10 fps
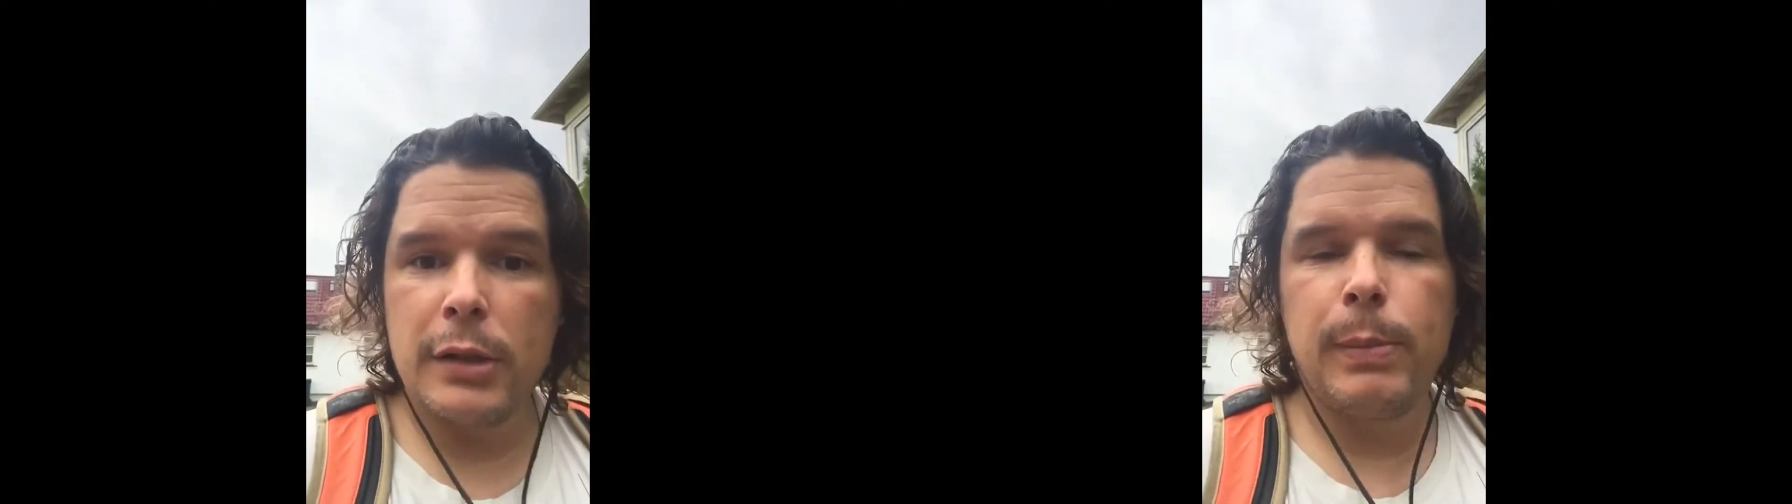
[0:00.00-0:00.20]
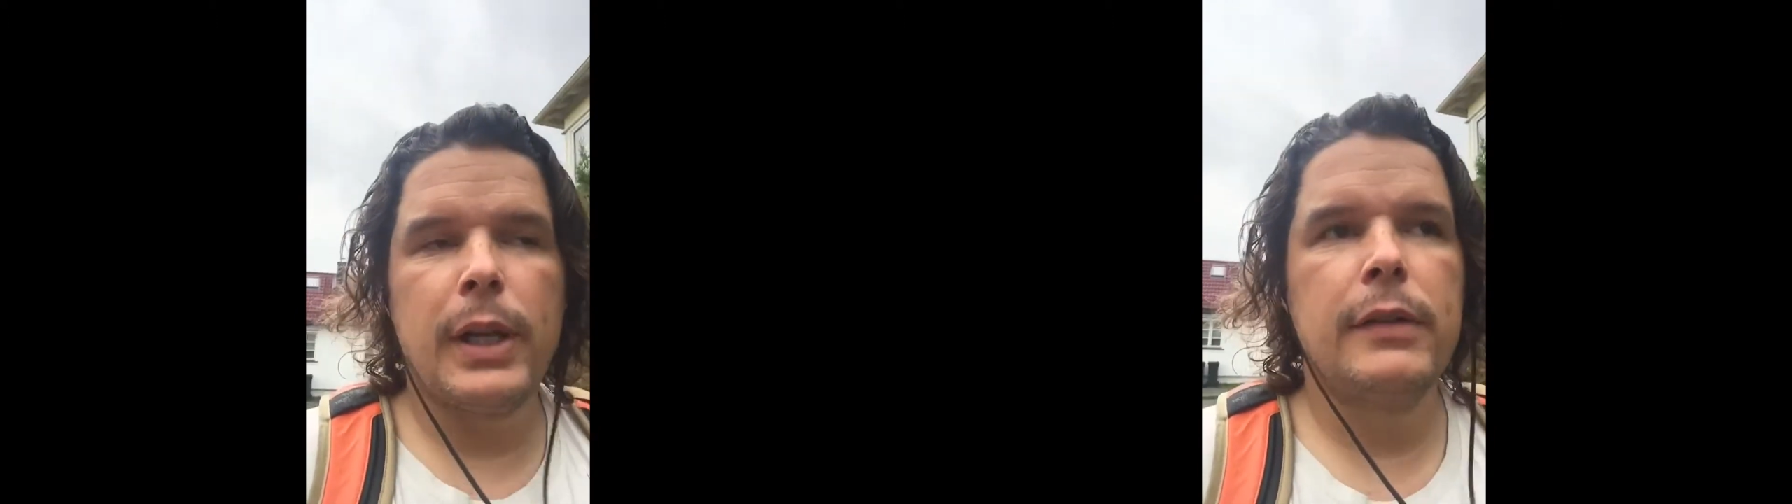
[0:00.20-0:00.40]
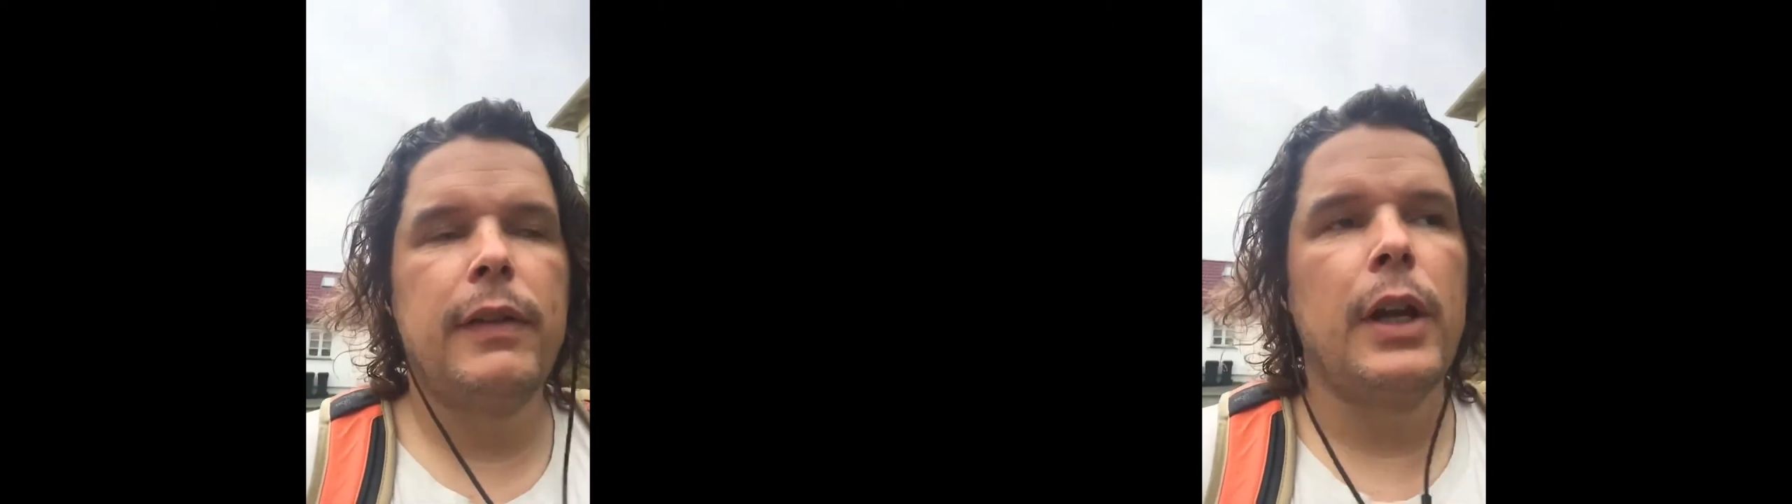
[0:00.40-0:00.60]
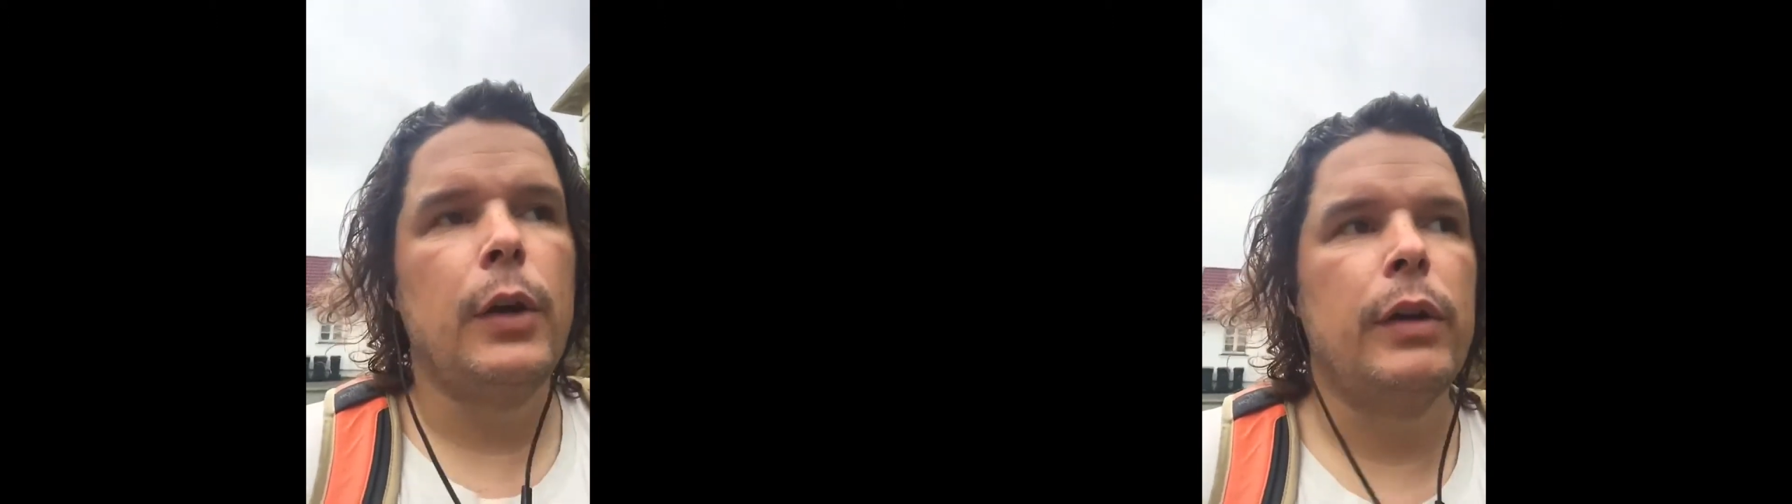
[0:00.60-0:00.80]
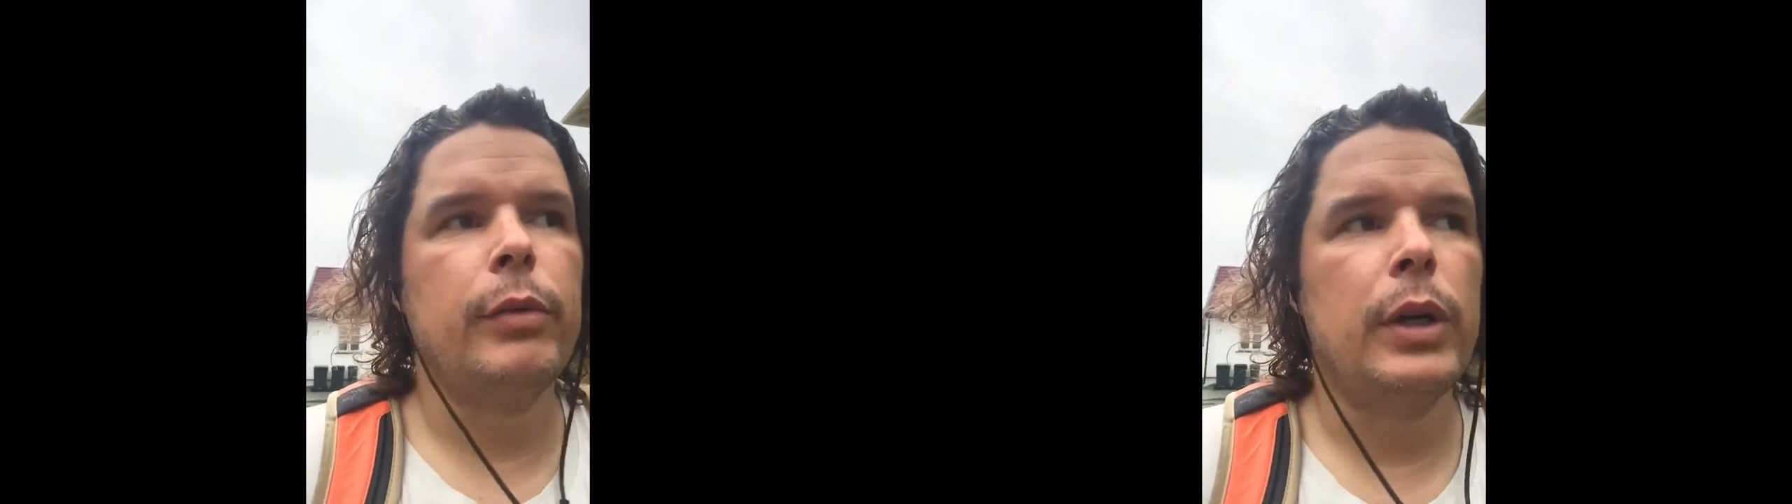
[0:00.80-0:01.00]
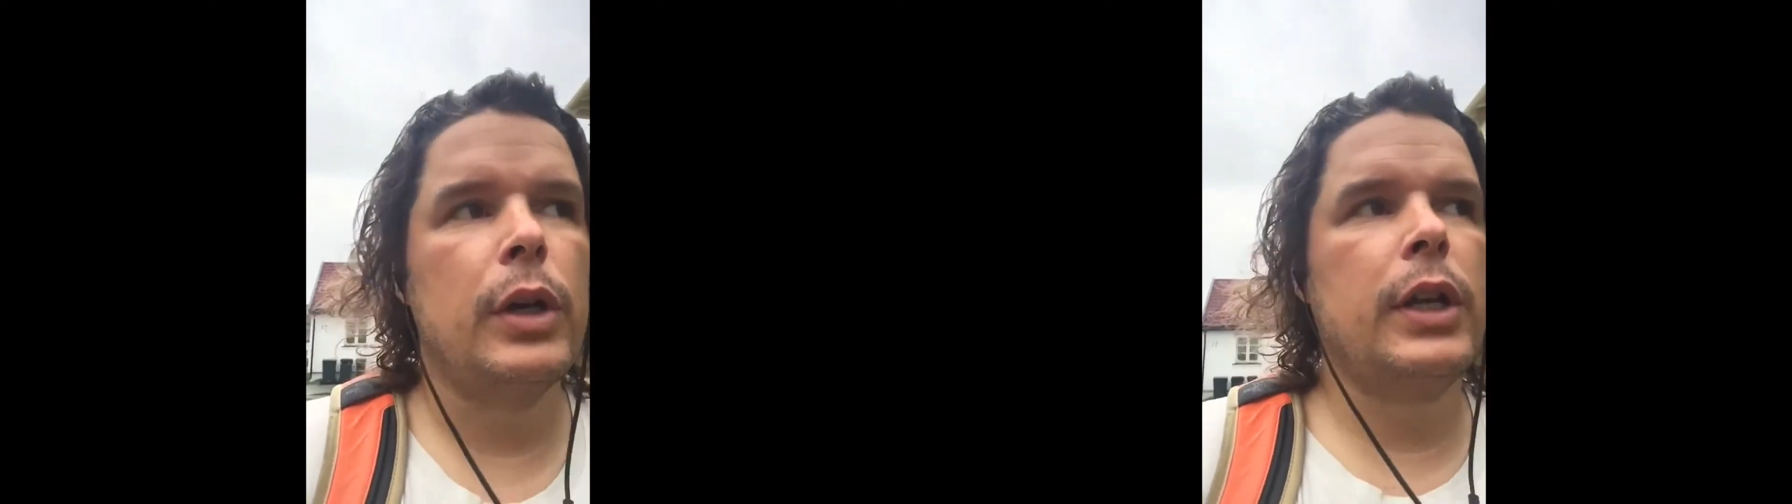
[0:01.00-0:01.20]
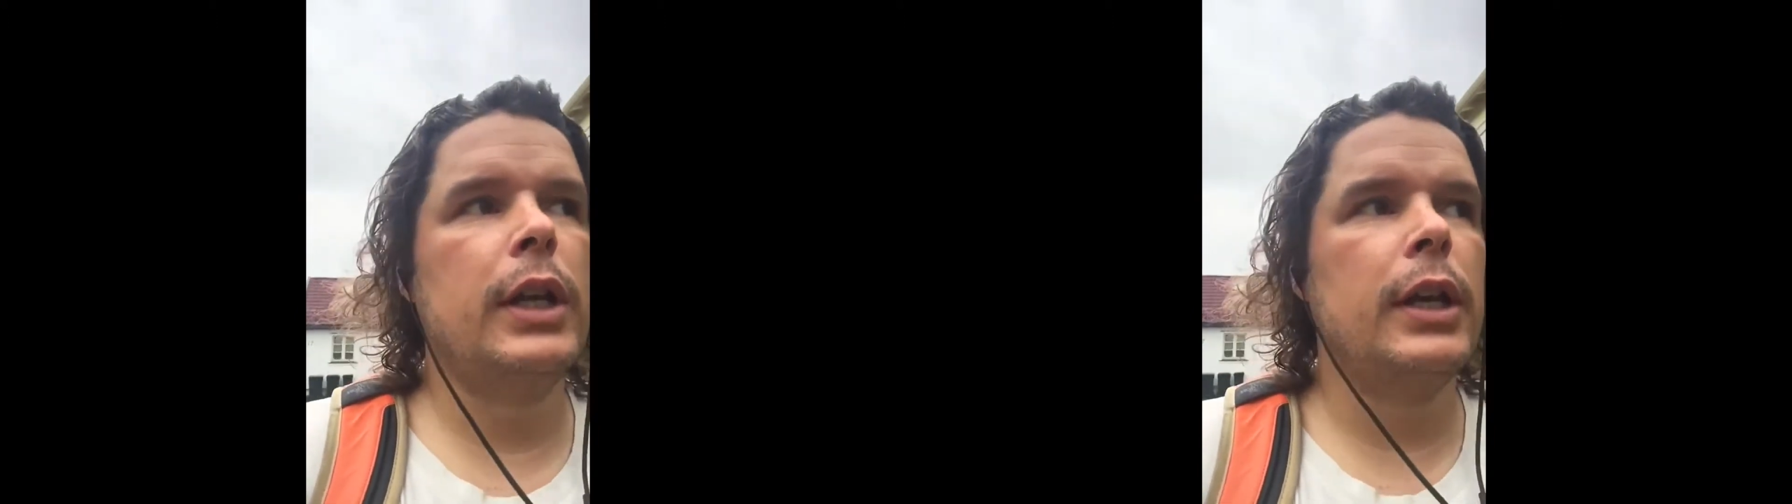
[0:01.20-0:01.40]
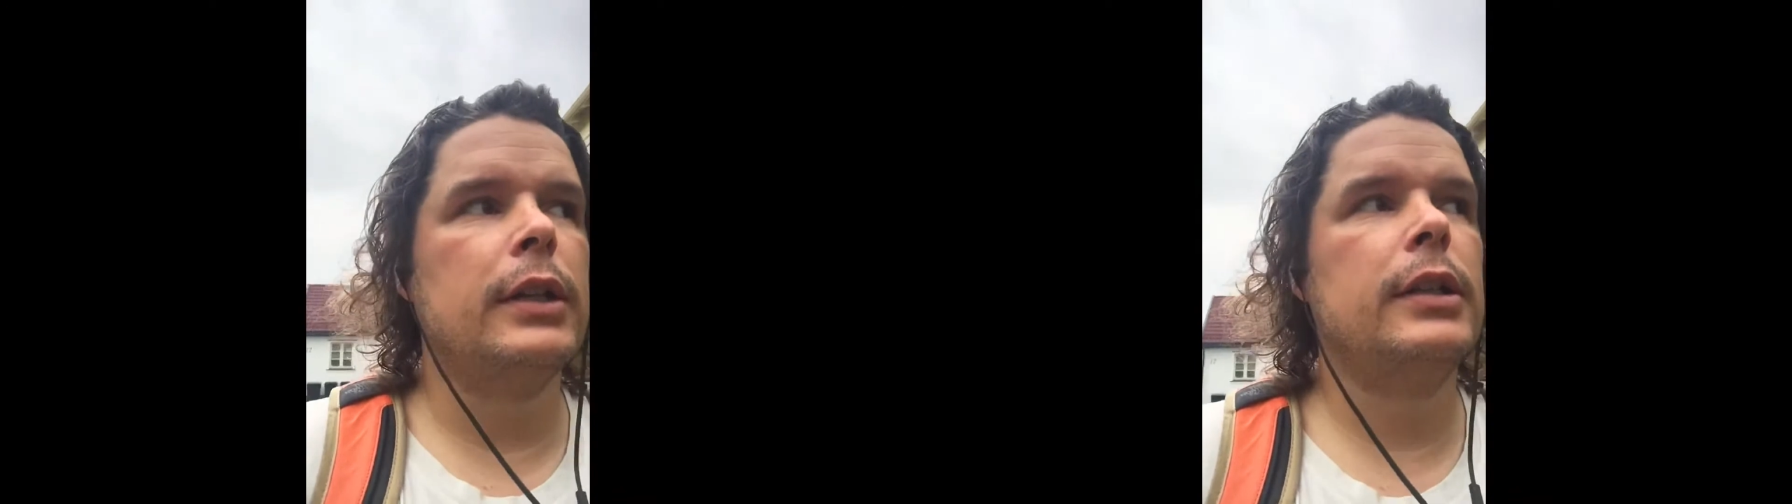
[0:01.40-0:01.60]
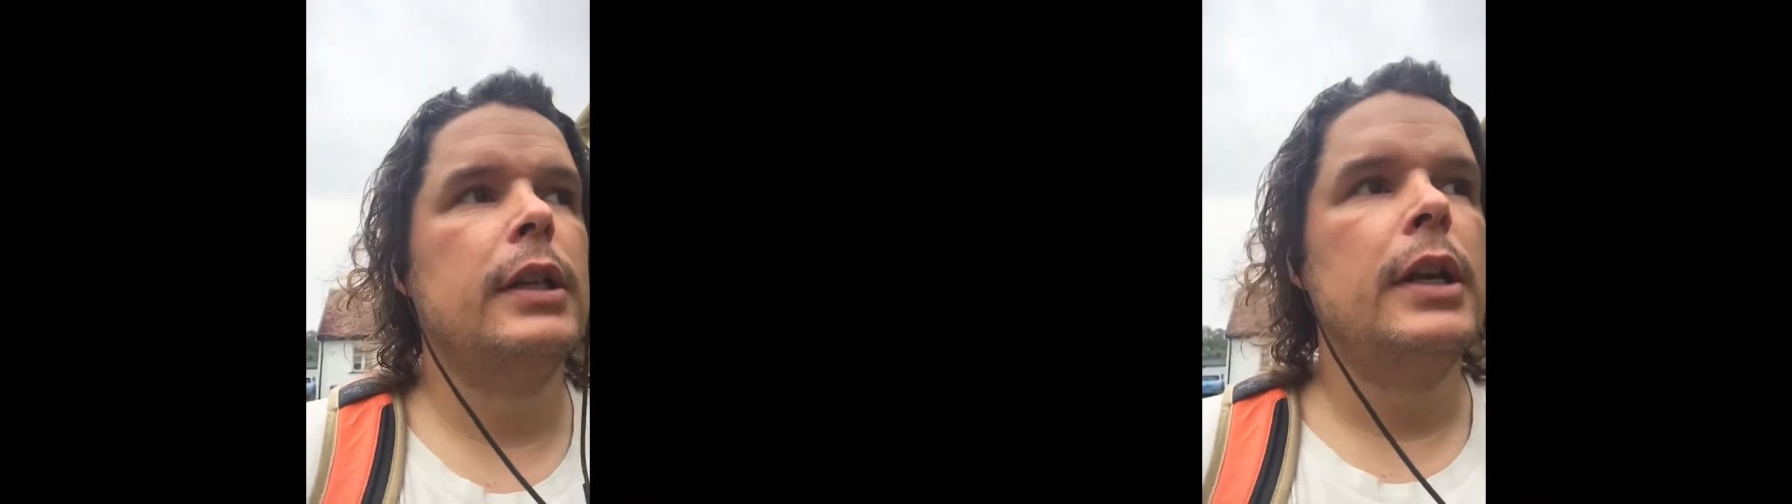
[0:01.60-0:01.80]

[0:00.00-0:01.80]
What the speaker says: blood flow, if we're looking at